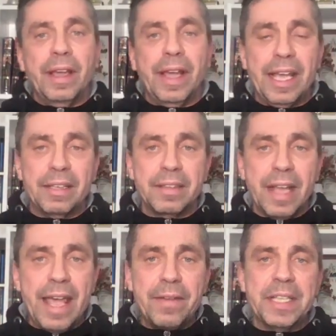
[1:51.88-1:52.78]
And
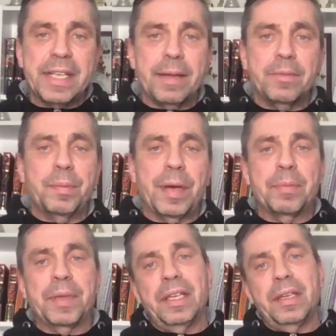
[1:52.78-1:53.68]
every time your
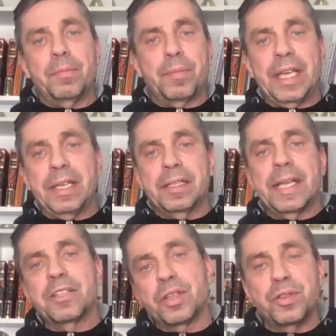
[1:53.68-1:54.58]
puppy paying
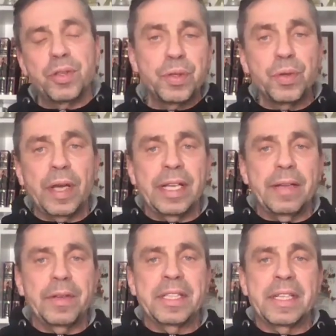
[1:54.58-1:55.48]
attention to you, and
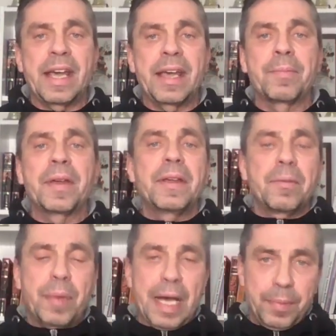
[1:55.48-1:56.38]
every time
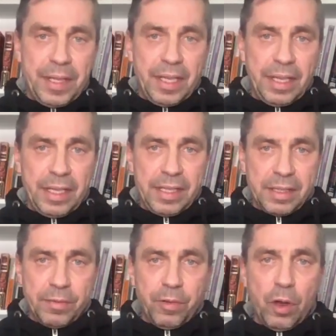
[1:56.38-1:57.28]
puppy is
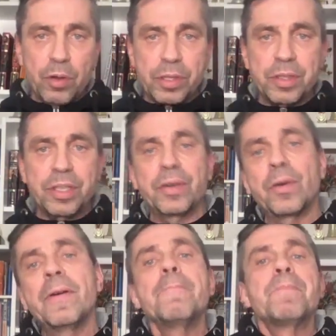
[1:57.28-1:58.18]
in focus to
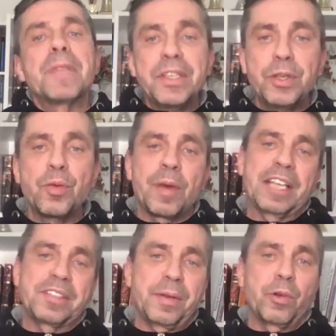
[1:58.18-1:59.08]
you, you
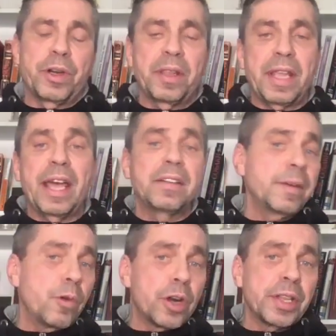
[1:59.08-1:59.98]
must reward it. And
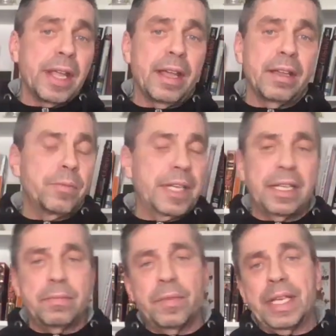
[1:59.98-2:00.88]
reward,
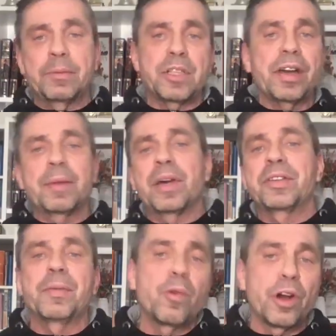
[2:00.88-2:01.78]
when I'm talking
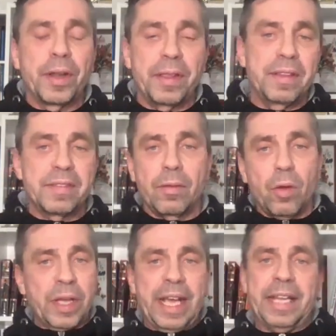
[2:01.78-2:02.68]
about reward, it's
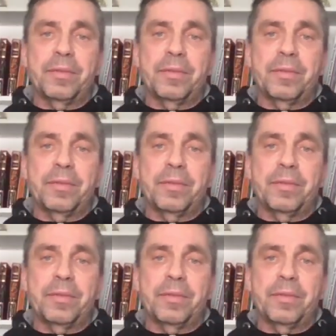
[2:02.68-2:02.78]
all kind